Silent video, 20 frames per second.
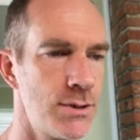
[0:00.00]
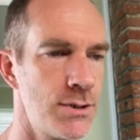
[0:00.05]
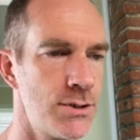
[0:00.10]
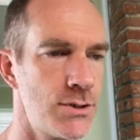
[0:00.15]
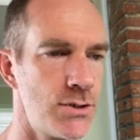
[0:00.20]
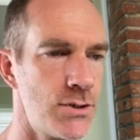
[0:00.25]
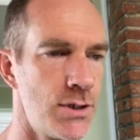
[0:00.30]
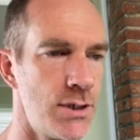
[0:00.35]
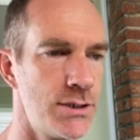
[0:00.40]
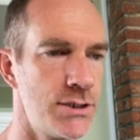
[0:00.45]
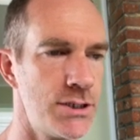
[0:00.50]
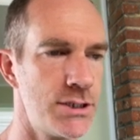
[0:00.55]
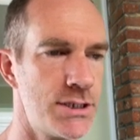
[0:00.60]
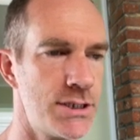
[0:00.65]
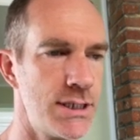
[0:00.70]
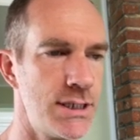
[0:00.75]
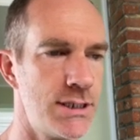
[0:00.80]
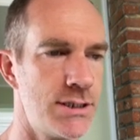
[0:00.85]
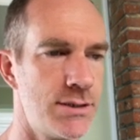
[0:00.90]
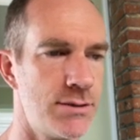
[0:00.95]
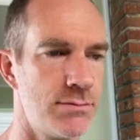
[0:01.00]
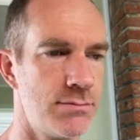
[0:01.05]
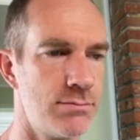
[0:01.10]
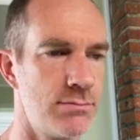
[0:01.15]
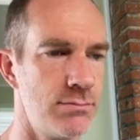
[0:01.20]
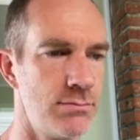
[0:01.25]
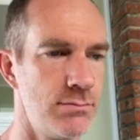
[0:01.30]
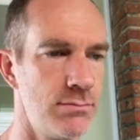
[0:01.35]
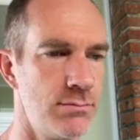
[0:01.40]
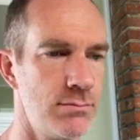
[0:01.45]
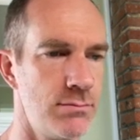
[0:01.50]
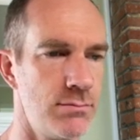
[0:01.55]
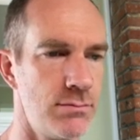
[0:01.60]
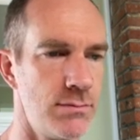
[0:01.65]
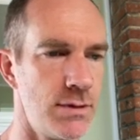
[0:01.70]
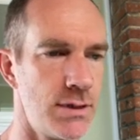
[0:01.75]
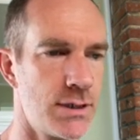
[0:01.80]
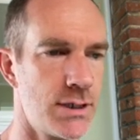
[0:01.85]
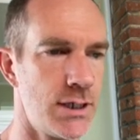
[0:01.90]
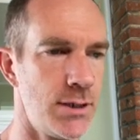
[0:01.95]
So I just see
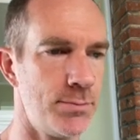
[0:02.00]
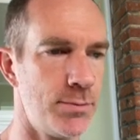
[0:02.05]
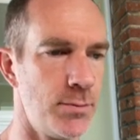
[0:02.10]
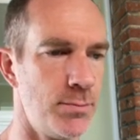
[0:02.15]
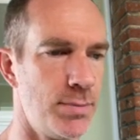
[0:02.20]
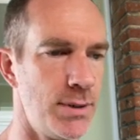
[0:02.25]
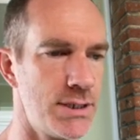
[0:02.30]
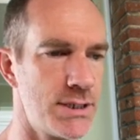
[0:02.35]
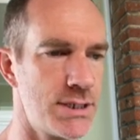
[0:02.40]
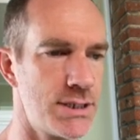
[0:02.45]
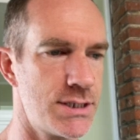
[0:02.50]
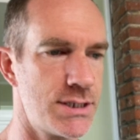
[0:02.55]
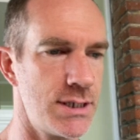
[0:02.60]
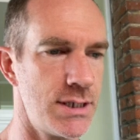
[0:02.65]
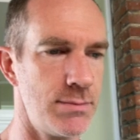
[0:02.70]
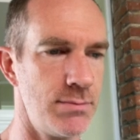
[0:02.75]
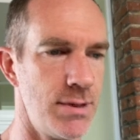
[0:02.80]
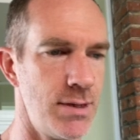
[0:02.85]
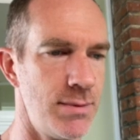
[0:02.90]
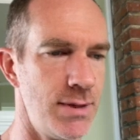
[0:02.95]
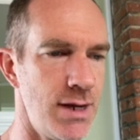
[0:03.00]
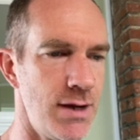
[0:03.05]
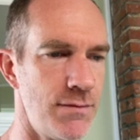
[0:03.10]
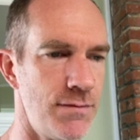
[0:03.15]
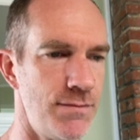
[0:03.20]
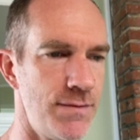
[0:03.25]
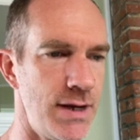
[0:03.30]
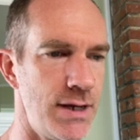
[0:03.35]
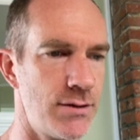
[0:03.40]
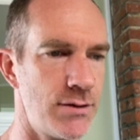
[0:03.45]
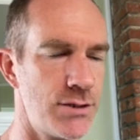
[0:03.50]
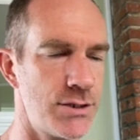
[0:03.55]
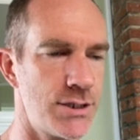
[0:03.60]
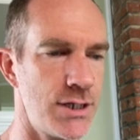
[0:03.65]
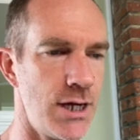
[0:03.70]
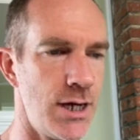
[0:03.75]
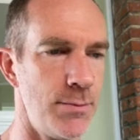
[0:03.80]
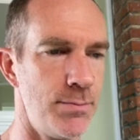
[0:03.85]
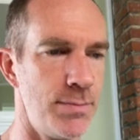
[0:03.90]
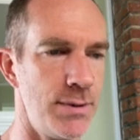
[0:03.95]
a couple buses that maybe have faders
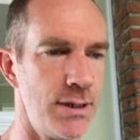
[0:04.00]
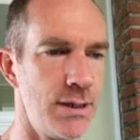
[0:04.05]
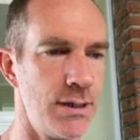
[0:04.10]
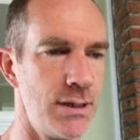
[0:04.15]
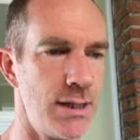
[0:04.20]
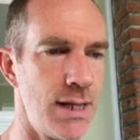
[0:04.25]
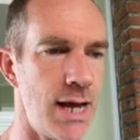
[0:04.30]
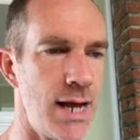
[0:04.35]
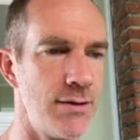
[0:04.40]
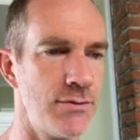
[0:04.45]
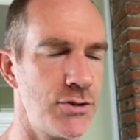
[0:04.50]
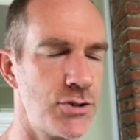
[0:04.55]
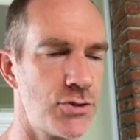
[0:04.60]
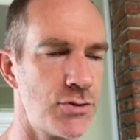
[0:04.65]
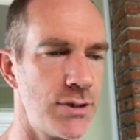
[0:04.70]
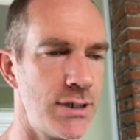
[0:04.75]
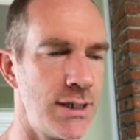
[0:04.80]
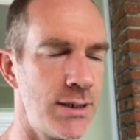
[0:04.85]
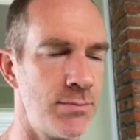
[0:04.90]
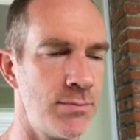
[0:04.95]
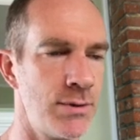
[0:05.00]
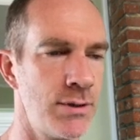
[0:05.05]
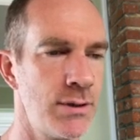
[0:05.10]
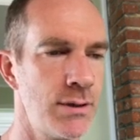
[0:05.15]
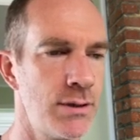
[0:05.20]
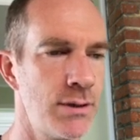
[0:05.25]
up and a live stream